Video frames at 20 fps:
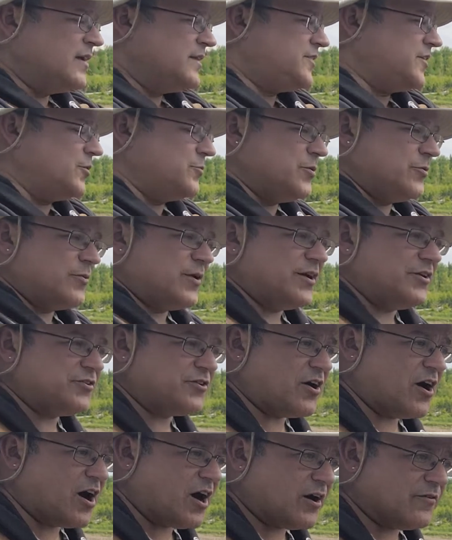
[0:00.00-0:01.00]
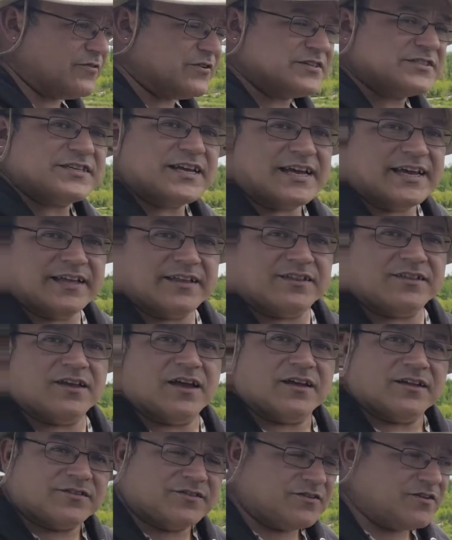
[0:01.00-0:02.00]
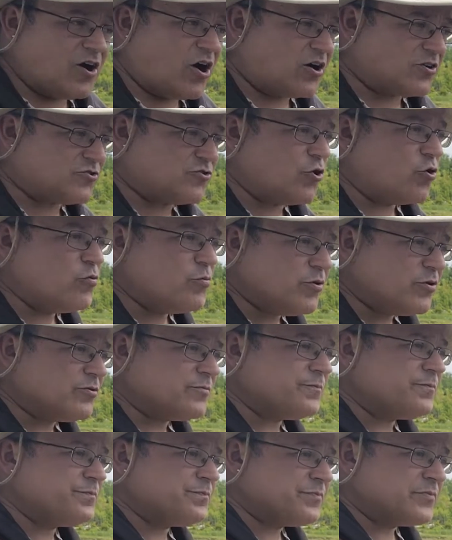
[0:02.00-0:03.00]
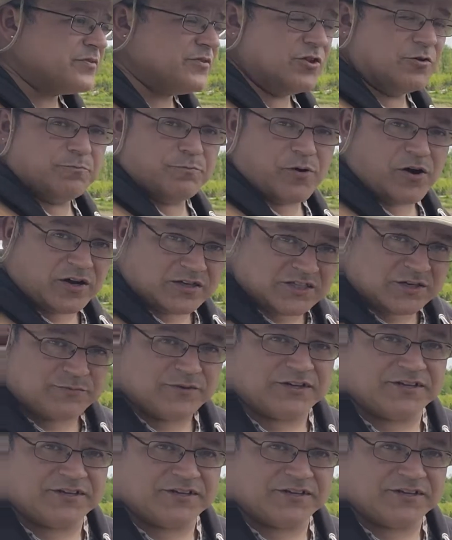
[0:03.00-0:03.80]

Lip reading: They'll be ready to harvest in October, possibly